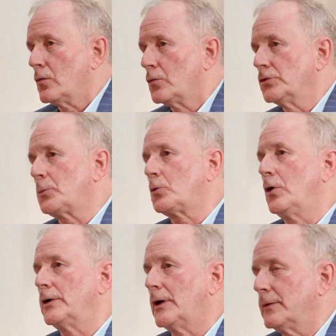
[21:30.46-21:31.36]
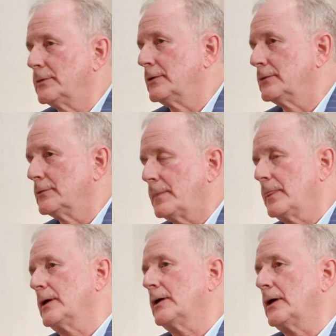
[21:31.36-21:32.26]
Well, number one,
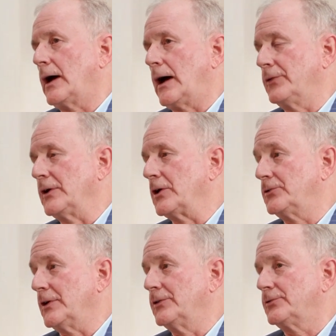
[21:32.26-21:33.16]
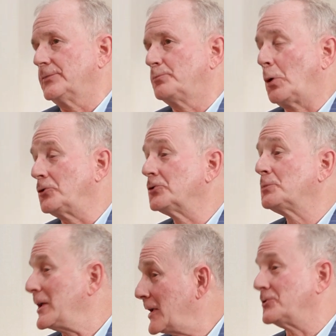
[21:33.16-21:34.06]
I think it's
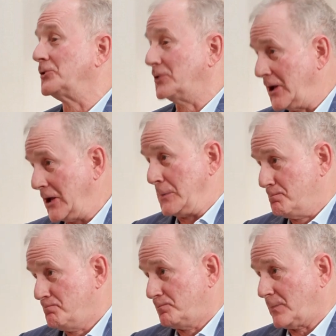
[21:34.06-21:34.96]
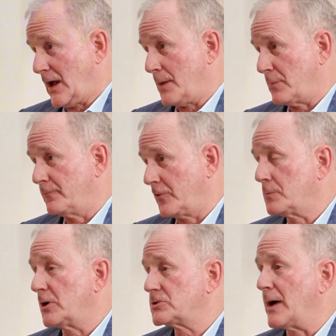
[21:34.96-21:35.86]
participated as a team. I'm
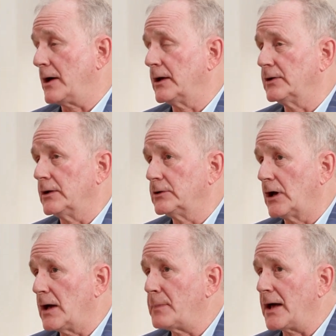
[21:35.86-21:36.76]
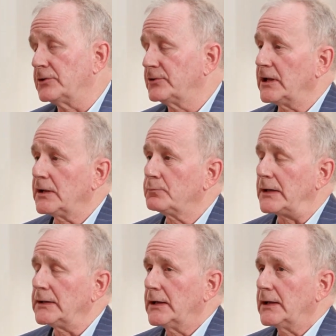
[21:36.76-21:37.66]
very much about a team,
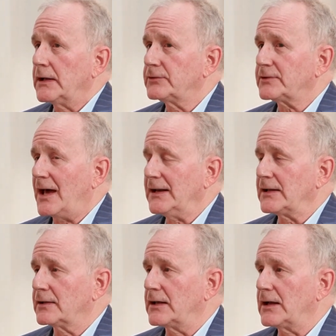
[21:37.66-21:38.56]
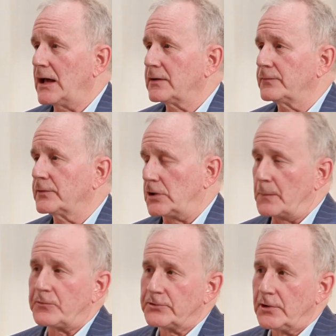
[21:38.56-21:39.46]
but it's kind of get out of the
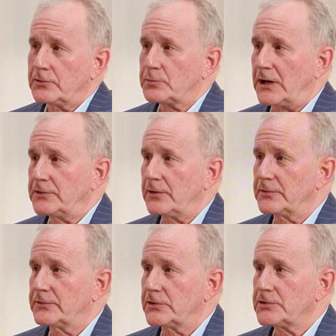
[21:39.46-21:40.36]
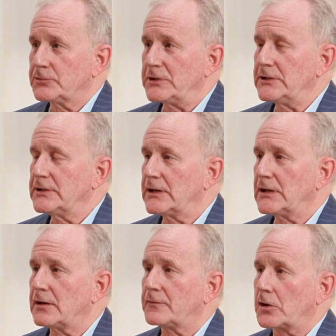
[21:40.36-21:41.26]
comfort zones. When I tell physicians, we need to get
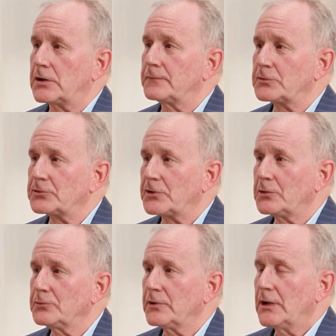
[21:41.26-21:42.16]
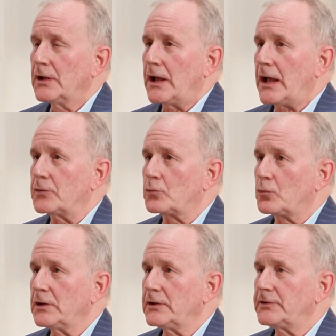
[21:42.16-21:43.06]
out of our comfort zones
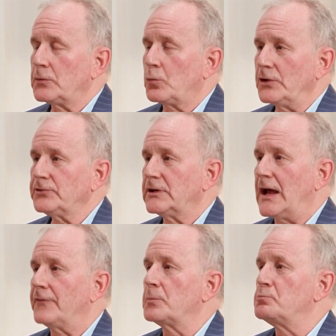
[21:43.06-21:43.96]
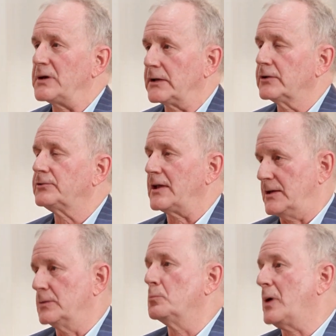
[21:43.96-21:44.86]
and really see what's going to have the biggest
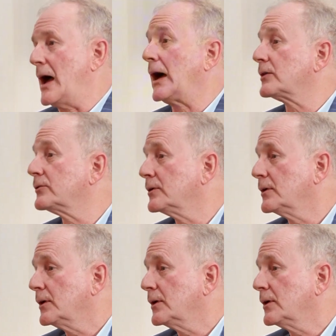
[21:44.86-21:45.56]
impact